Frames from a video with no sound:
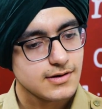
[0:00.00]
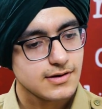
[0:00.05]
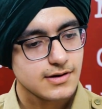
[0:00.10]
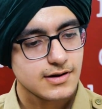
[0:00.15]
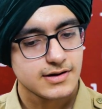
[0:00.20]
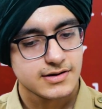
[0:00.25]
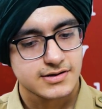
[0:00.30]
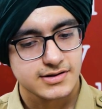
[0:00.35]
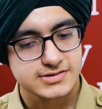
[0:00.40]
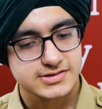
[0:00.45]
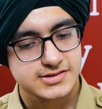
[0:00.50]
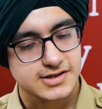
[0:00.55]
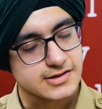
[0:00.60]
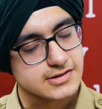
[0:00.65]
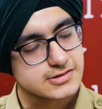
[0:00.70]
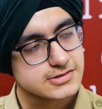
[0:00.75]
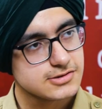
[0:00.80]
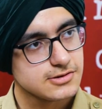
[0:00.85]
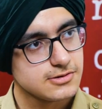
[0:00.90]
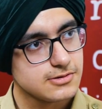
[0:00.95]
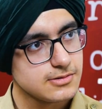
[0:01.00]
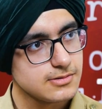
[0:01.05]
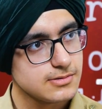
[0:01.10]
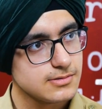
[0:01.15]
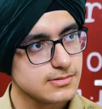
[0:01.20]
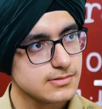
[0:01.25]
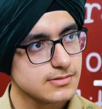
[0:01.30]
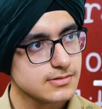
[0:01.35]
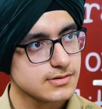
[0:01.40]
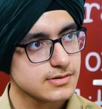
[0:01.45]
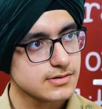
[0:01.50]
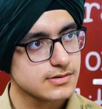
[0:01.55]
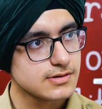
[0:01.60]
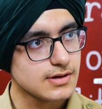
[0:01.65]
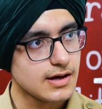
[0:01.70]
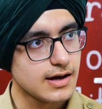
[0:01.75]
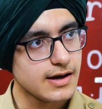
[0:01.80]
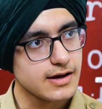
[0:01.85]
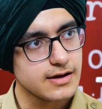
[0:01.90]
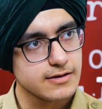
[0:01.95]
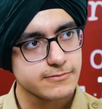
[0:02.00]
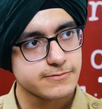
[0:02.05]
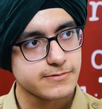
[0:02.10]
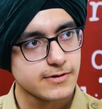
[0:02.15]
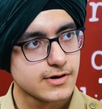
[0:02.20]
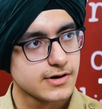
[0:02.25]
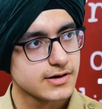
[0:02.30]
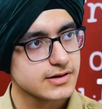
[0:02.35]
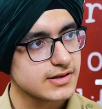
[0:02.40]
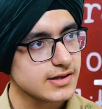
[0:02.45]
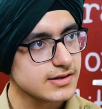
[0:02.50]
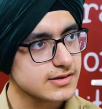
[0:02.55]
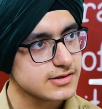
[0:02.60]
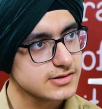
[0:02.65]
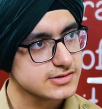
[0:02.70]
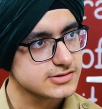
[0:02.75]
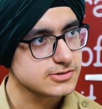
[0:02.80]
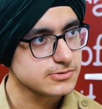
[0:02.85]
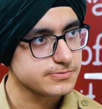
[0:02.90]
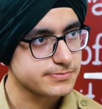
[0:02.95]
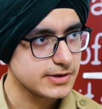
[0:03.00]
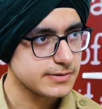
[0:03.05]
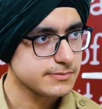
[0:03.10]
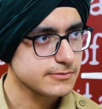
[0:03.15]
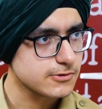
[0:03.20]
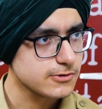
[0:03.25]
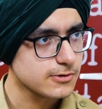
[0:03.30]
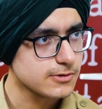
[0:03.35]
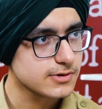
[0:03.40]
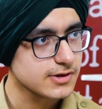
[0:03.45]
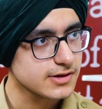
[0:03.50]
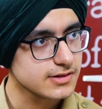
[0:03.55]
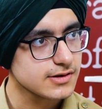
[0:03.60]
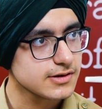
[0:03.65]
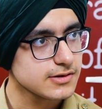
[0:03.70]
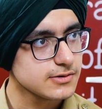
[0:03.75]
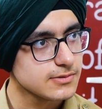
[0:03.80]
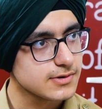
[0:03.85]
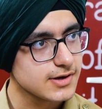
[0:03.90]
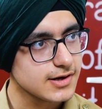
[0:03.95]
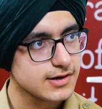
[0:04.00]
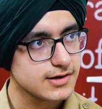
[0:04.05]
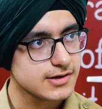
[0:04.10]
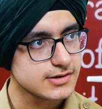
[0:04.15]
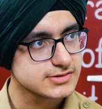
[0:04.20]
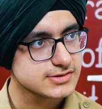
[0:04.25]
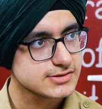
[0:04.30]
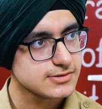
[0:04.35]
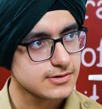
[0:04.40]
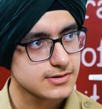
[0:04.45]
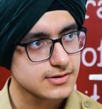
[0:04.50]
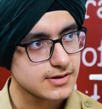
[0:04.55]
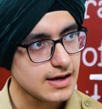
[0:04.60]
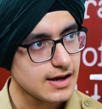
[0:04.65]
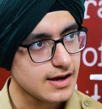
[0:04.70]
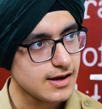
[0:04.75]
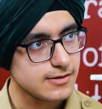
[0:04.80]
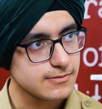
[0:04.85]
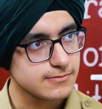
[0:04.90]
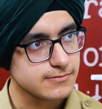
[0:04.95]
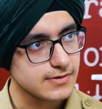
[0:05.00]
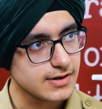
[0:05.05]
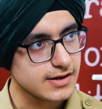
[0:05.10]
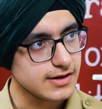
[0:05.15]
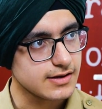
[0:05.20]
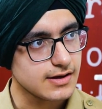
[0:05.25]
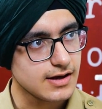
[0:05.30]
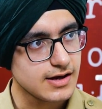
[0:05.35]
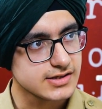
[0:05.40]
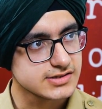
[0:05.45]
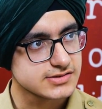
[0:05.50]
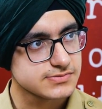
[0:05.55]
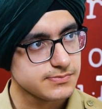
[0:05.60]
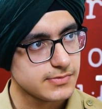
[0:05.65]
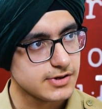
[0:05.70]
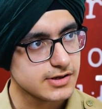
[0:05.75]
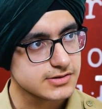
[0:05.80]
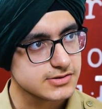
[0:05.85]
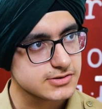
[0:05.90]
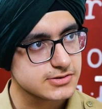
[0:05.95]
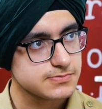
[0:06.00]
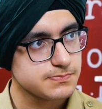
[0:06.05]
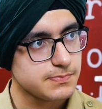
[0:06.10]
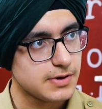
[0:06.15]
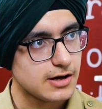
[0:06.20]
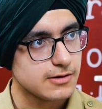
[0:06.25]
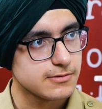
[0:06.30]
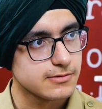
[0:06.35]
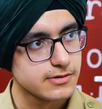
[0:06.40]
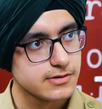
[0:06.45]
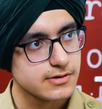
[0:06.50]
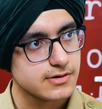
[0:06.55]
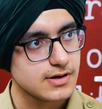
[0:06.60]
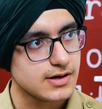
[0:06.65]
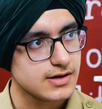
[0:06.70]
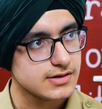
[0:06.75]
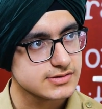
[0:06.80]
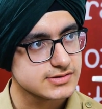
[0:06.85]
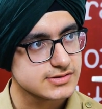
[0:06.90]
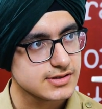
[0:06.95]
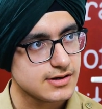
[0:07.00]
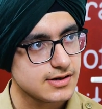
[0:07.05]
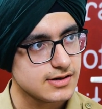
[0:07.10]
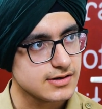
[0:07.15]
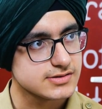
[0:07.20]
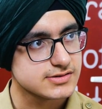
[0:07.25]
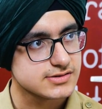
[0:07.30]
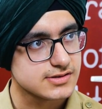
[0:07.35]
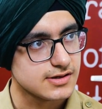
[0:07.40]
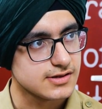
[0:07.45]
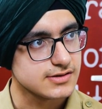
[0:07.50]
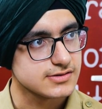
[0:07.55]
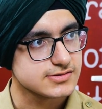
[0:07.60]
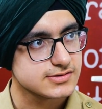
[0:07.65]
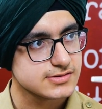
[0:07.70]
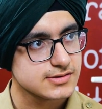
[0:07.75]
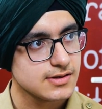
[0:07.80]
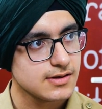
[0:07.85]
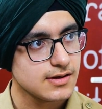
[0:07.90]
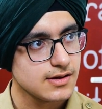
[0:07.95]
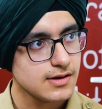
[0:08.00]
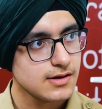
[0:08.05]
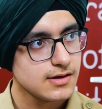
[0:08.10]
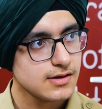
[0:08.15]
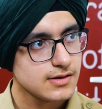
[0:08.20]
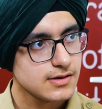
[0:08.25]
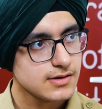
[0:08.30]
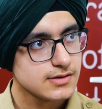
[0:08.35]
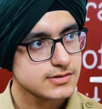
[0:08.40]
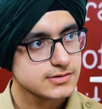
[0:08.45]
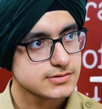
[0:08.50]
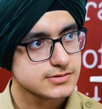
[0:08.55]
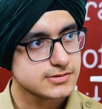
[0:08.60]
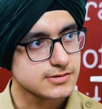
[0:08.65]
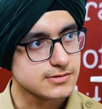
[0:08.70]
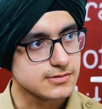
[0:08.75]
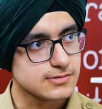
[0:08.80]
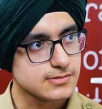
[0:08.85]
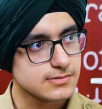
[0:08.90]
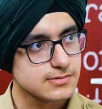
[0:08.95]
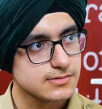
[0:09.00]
Interesting. So I've heard that the Supreme Court in the UK does not have like as much power as ours does. So